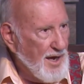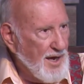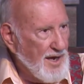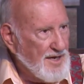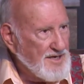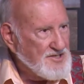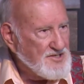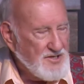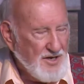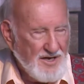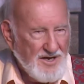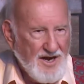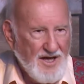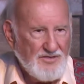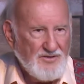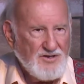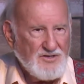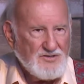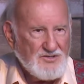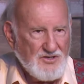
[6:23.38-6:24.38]
He said, now
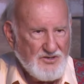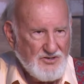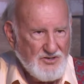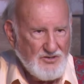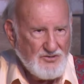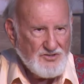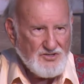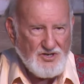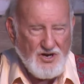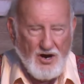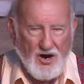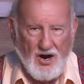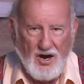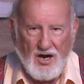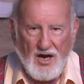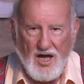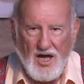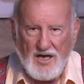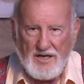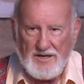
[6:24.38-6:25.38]
there's a used car
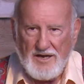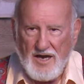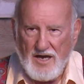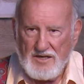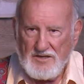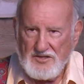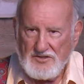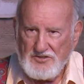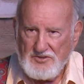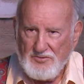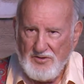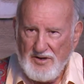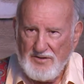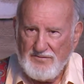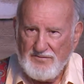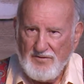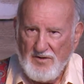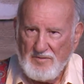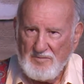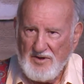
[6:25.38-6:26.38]
lot down the street
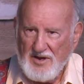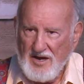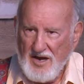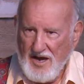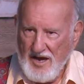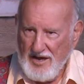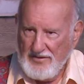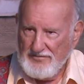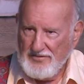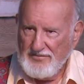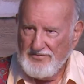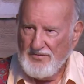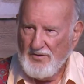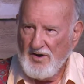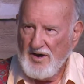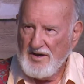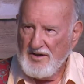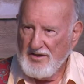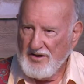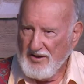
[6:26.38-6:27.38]
from me, and I have a
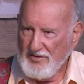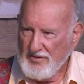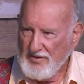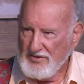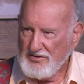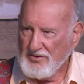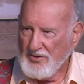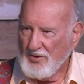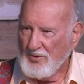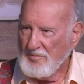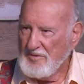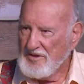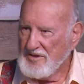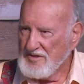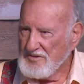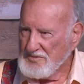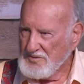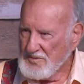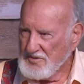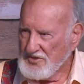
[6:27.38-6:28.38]
friend there that told me
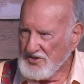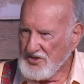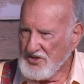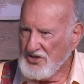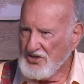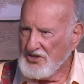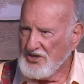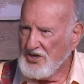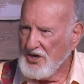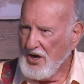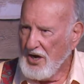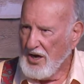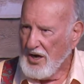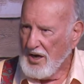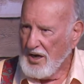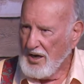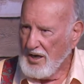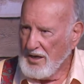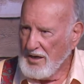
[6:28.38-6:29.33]
this was a good car.